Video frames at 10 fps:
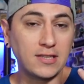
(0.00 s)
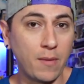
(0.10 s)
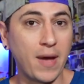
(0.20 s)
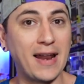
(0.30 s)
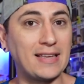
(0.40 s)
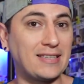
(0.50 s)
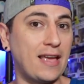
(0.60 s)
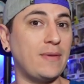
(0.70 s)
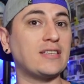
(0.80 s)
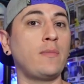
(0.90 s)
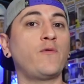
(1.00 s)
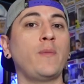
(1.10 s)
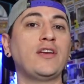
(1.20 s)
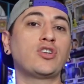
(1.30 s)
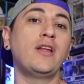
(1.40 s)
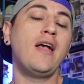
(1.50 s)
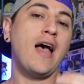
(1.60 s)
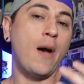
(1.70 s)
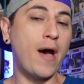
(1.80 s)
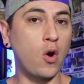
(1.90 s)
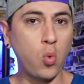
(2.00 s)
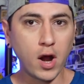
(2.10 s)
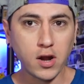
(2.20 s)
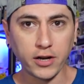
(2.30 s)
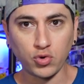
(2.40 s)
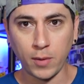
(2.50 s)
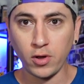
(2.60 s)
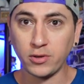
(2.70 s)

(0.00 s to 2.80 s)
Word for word: somebody sent me some information about a Whatnot streamer.